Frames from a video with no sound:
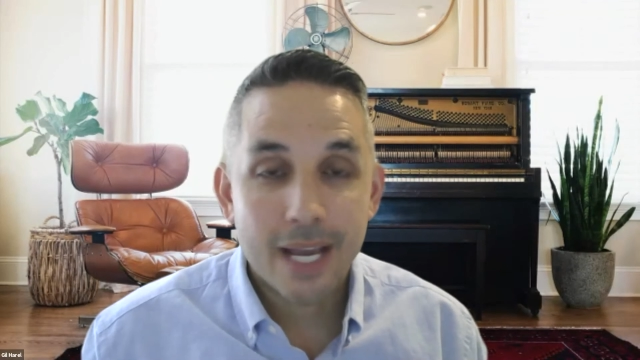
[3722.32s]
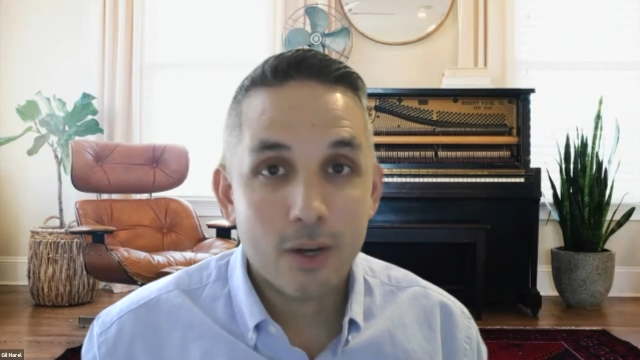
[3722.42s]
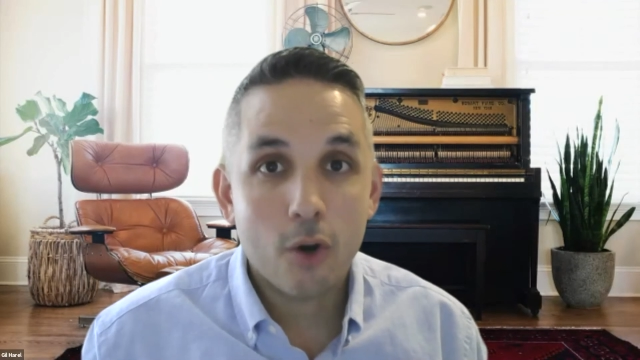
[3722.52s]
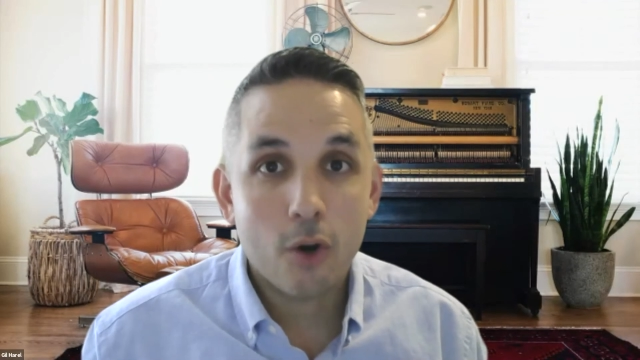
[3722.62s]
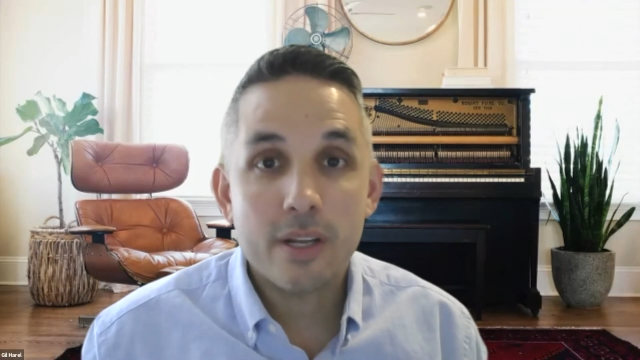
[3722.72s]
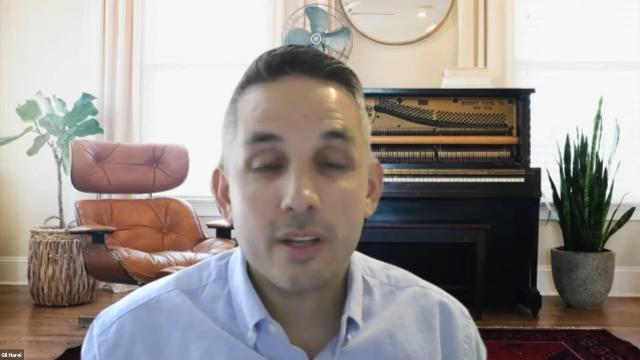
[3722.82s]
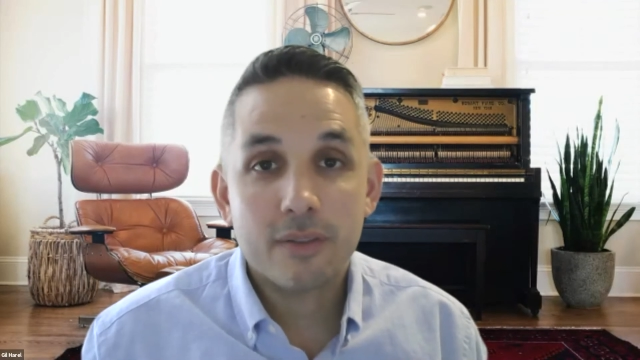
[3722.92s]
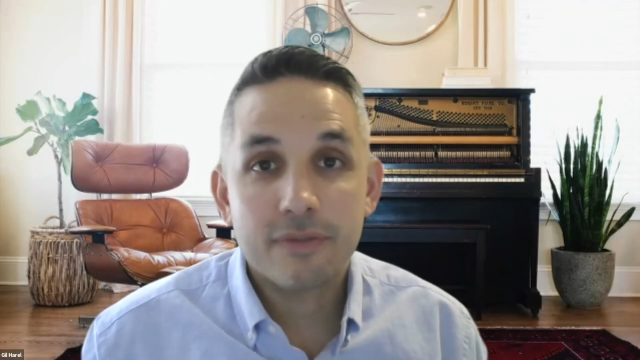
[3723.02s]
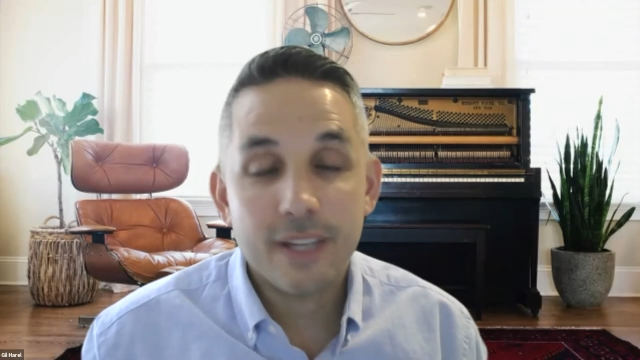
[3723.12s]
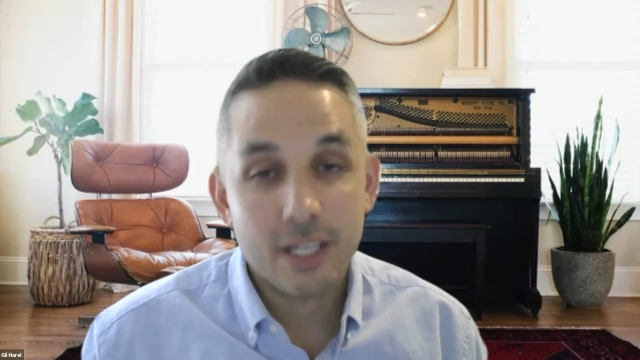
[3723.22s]
already
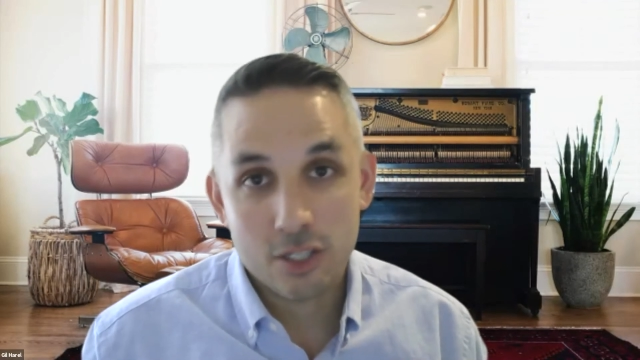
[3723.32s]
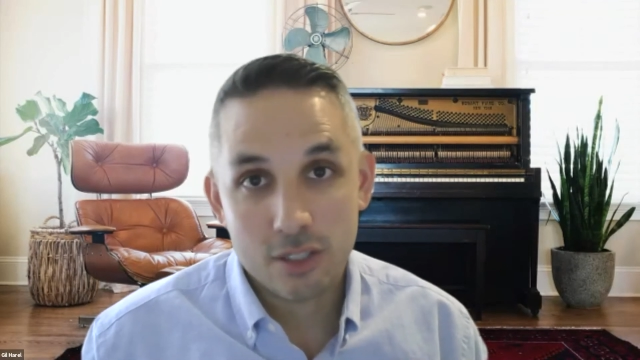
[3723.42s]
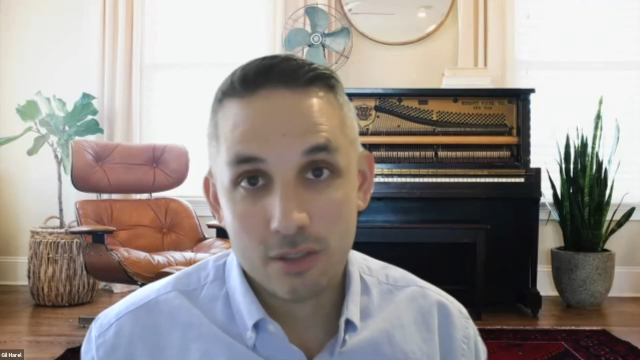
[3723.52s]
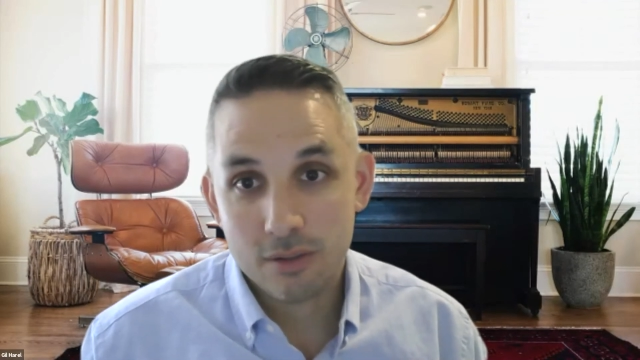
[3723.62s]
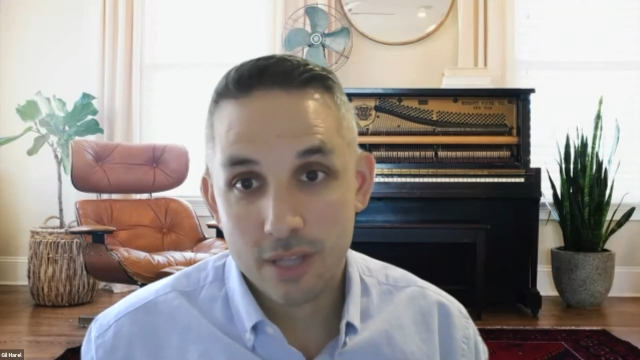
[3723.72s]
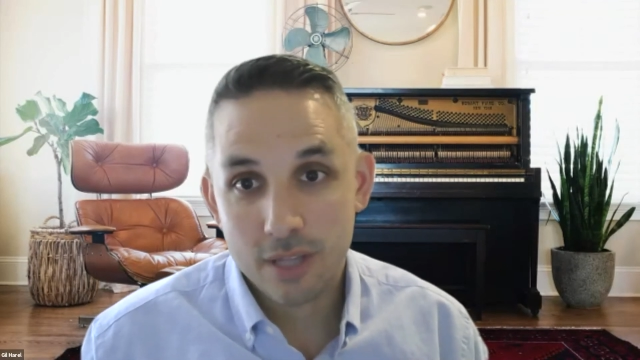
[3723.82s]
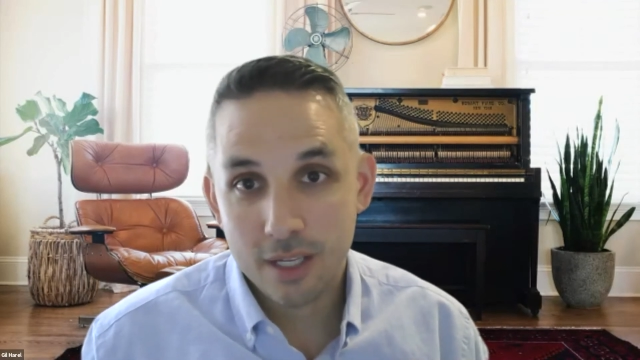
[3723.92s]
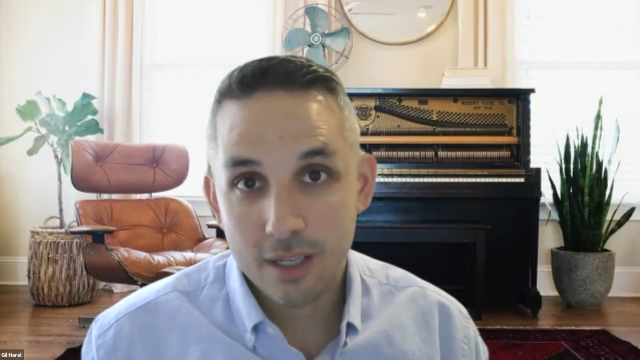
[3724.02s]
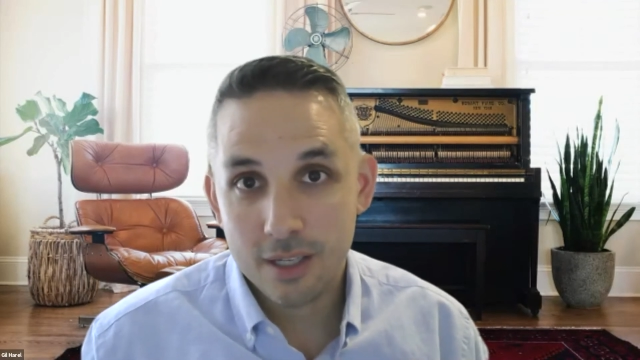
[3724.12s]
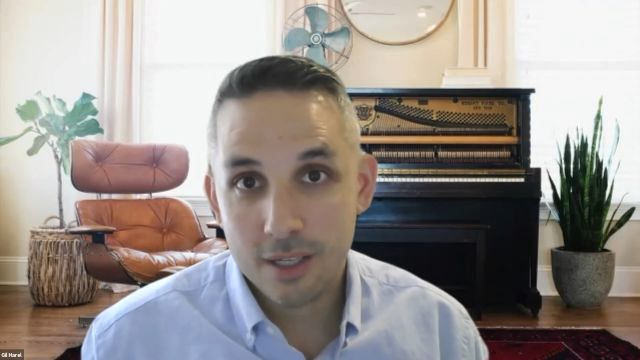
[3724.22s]
finished.
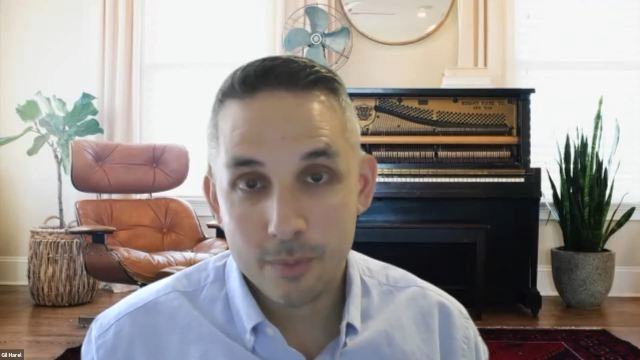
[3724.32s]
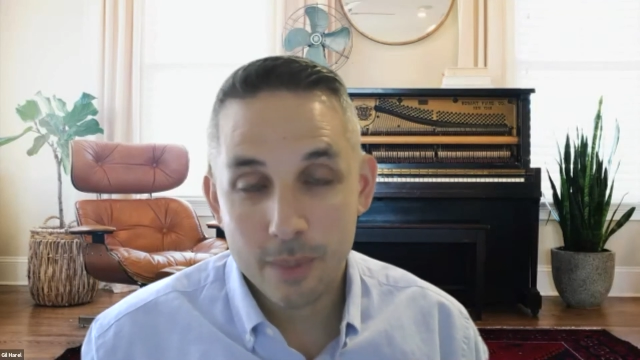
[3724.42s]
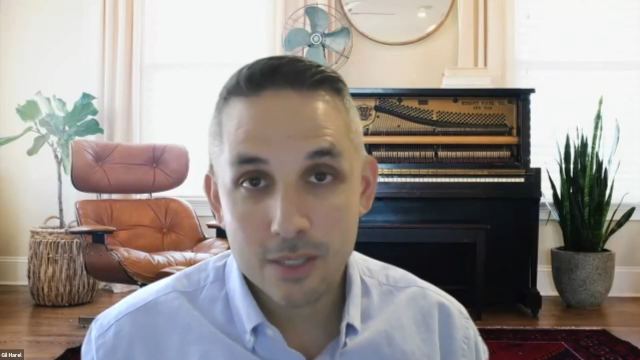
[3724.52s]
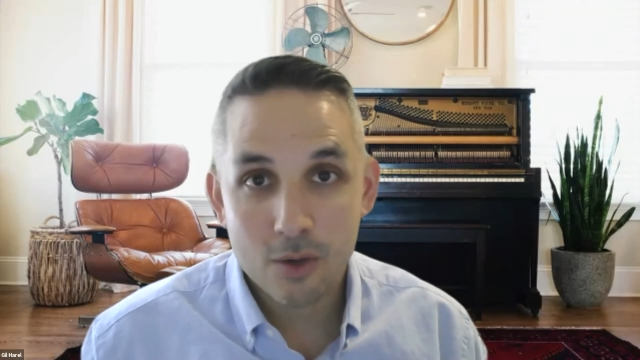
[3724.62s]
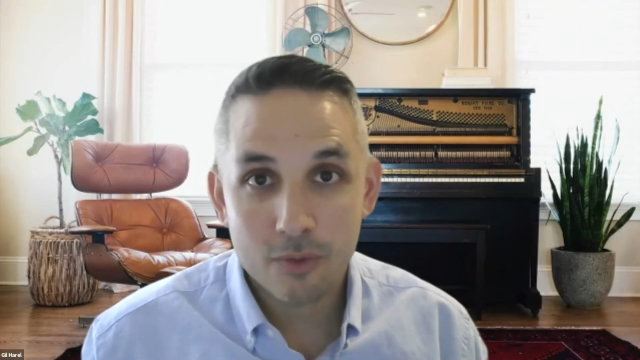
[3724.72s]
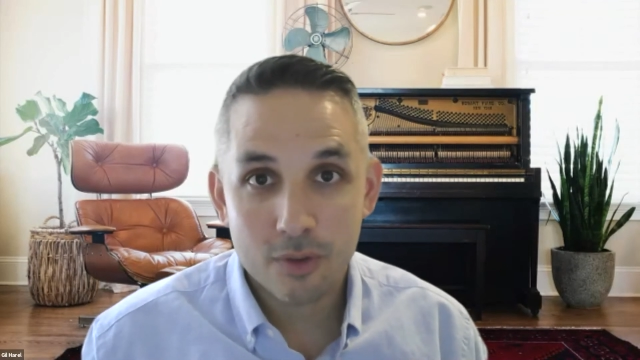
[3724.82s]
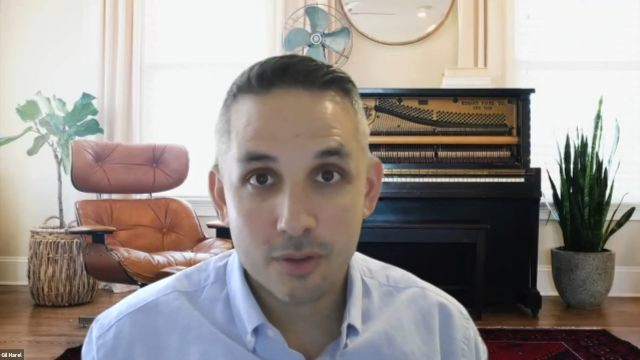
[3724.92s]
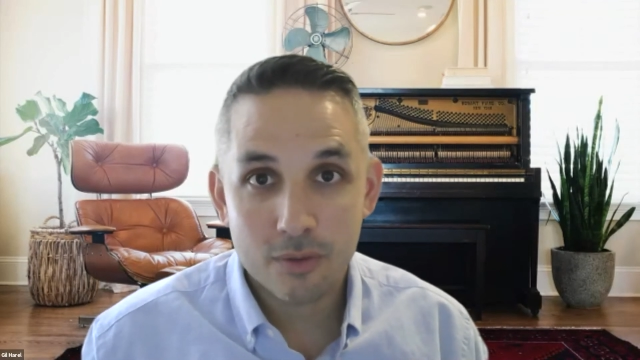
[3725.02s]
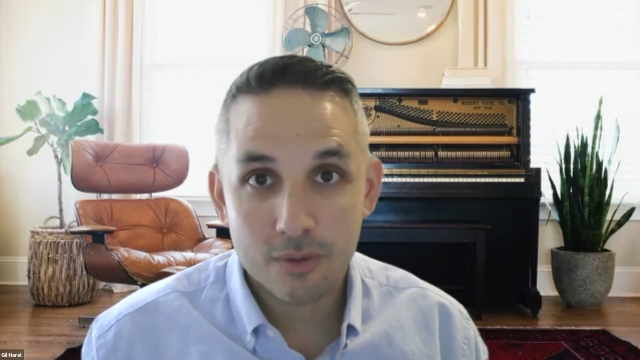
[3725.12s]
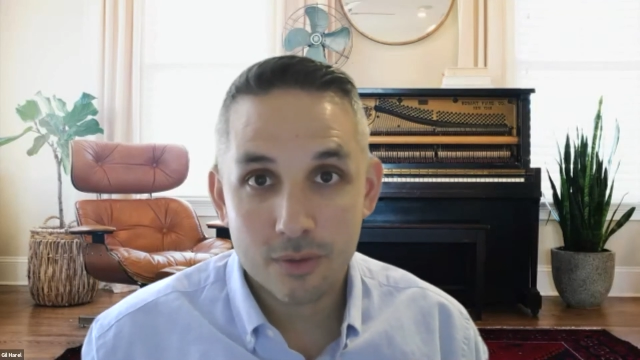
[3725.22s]
Beethoven